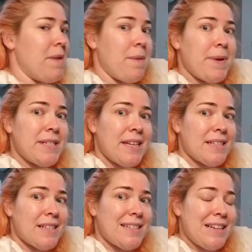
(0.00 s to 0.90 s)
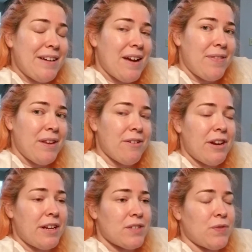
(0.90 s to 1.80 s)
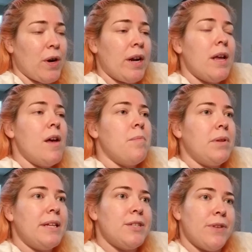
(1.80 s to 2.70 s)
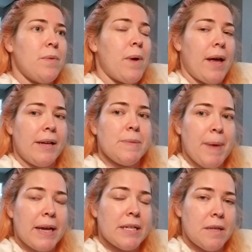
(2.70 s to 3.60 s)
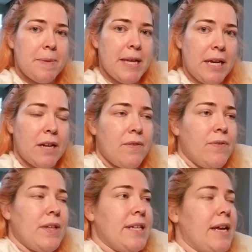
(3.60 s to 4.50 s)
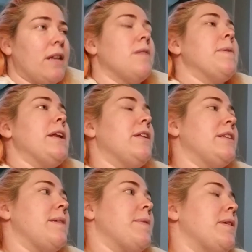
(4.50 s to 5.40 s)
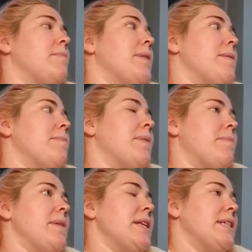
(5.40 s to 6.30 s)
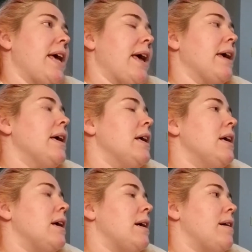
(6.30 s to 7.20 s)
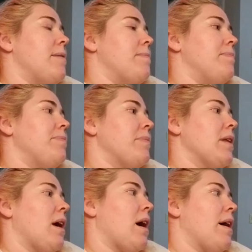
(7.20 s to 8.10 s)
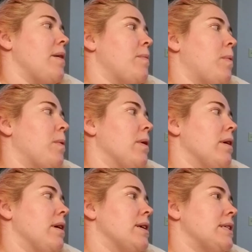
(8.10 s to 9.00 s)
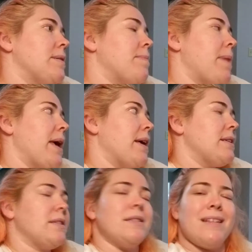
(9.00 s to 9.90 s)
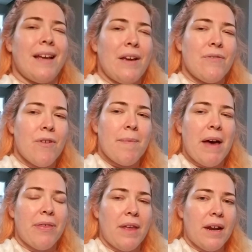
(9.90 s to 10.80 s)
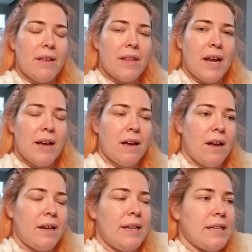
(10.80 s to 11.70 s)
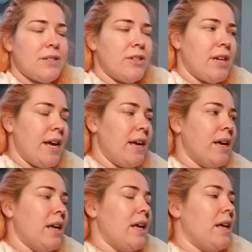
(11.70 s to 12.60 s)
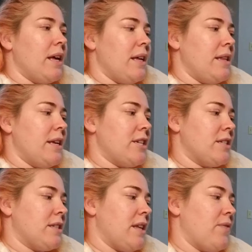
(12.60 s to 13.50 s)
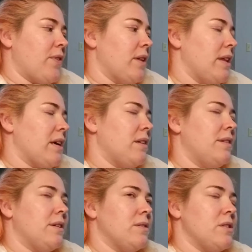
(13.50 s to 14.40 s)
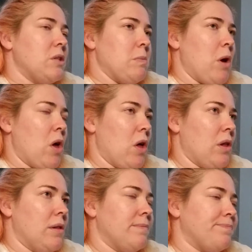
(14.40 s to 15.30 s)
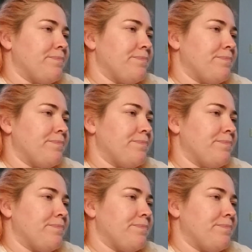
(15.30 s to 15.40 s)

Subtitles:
biscuits because now I have the ingredients for it. But let's rewind back to the beginning of the day, not the beginning of the day, but midday. I wore some pants today from Athleta that I got yesterday, and they felt like a little small,